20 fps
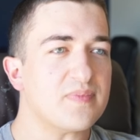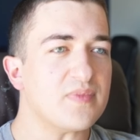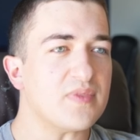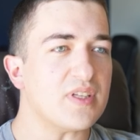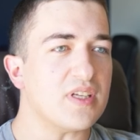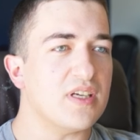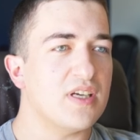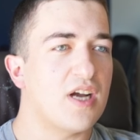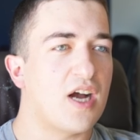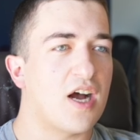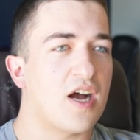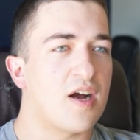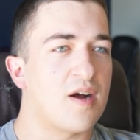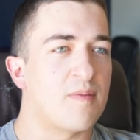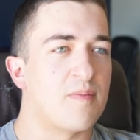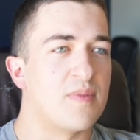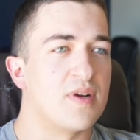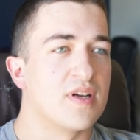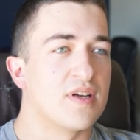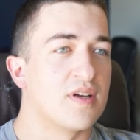
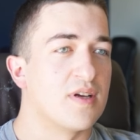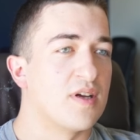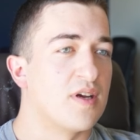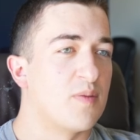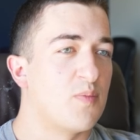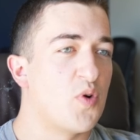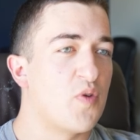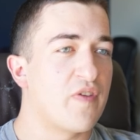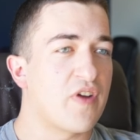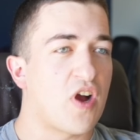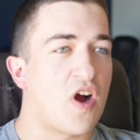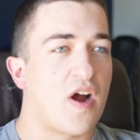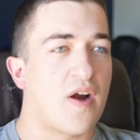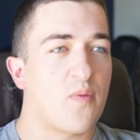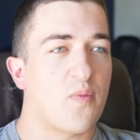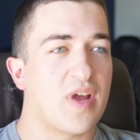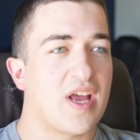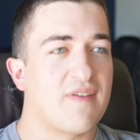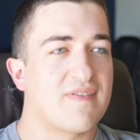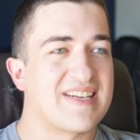Moving on,
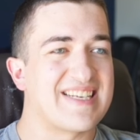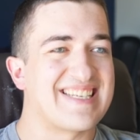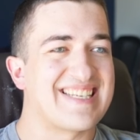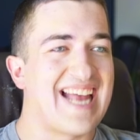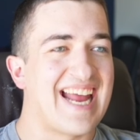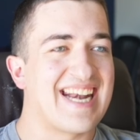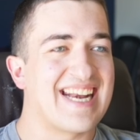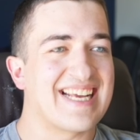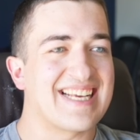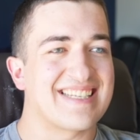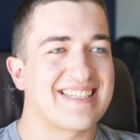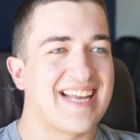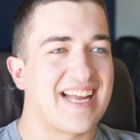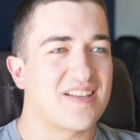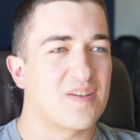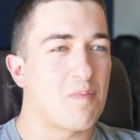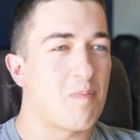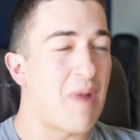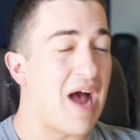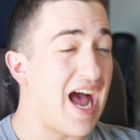we have descending
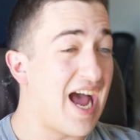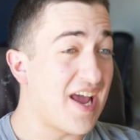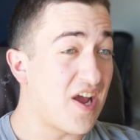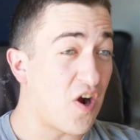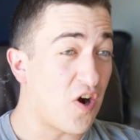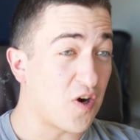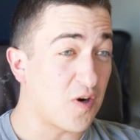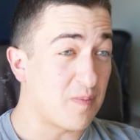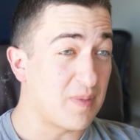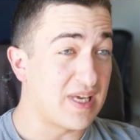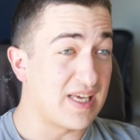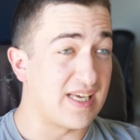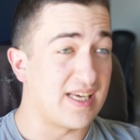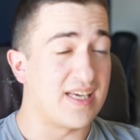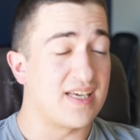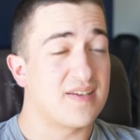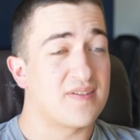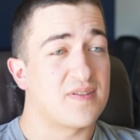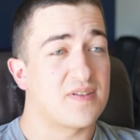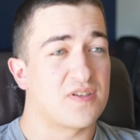sets by
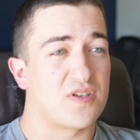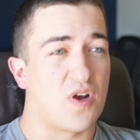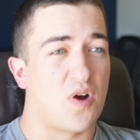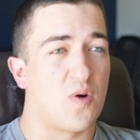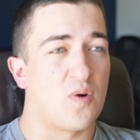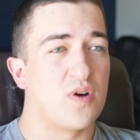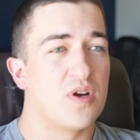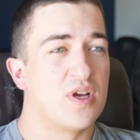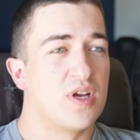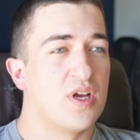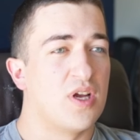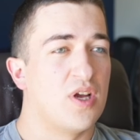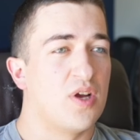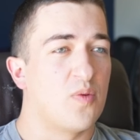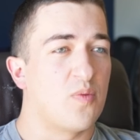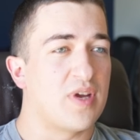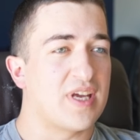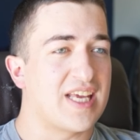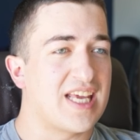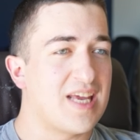RPE. So
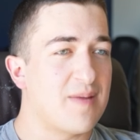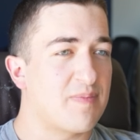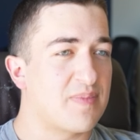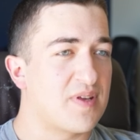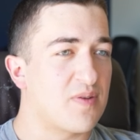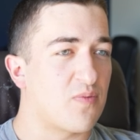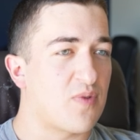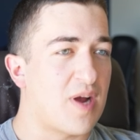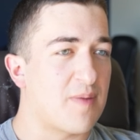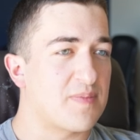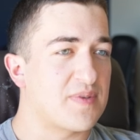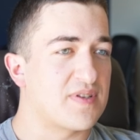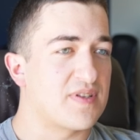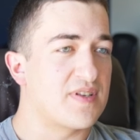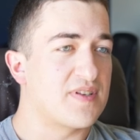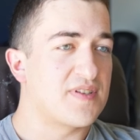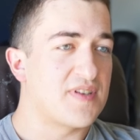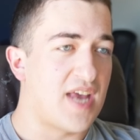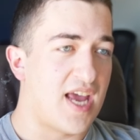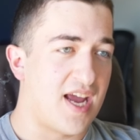we keep the reps the
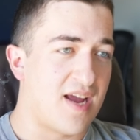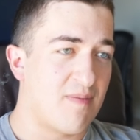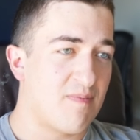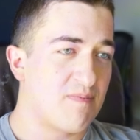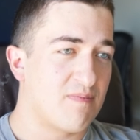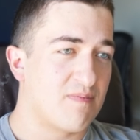same,